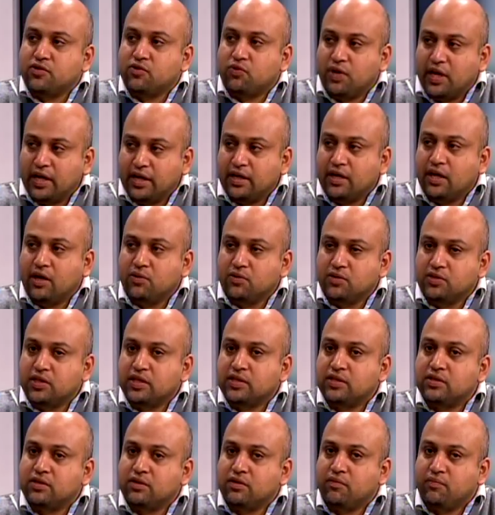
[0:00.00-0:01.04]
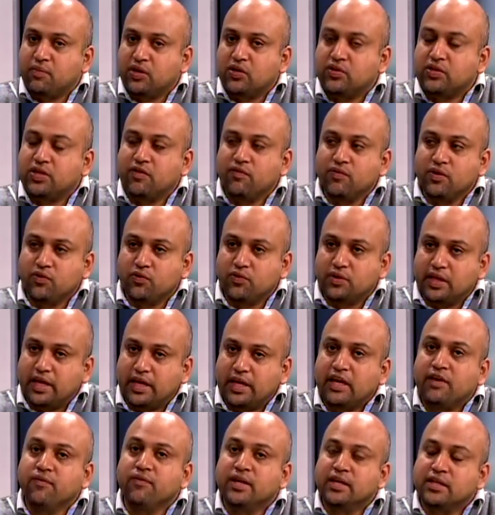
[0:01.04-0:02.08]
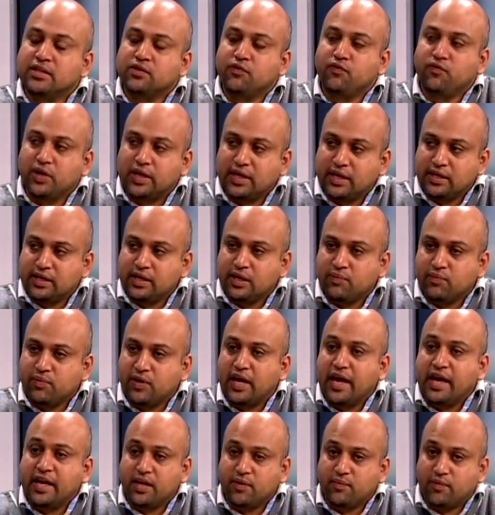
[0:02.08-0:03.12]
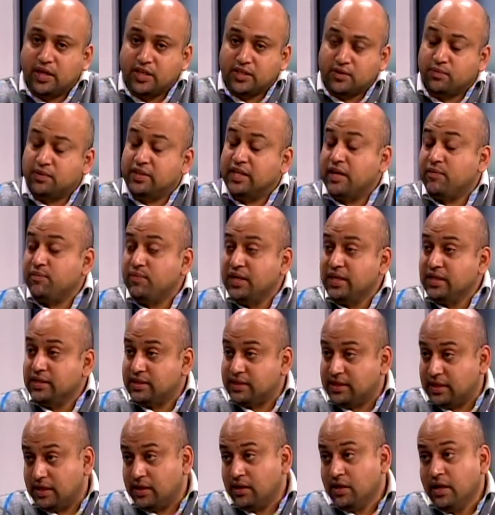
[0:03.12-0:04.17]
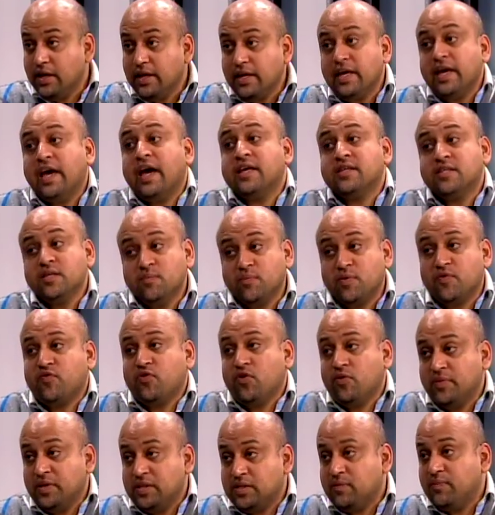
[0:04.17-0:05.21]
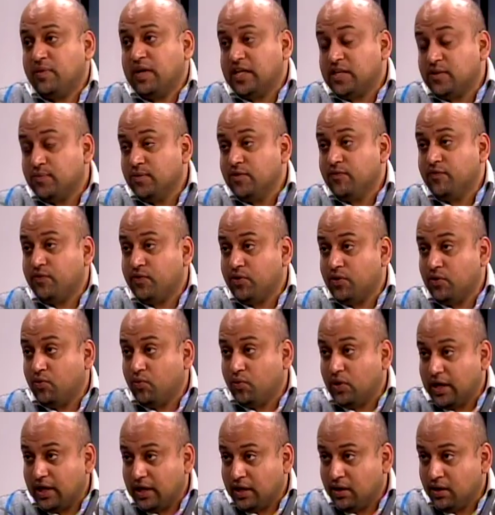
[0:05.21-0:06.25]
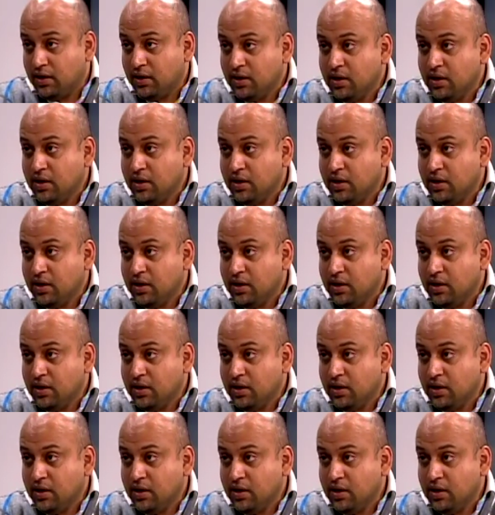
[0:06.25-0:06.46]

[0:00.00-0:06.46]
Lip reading: right now, just because even over there, even as a wicketkeeper and a batsman, that being said, he hasn't performed as a batsman for a while.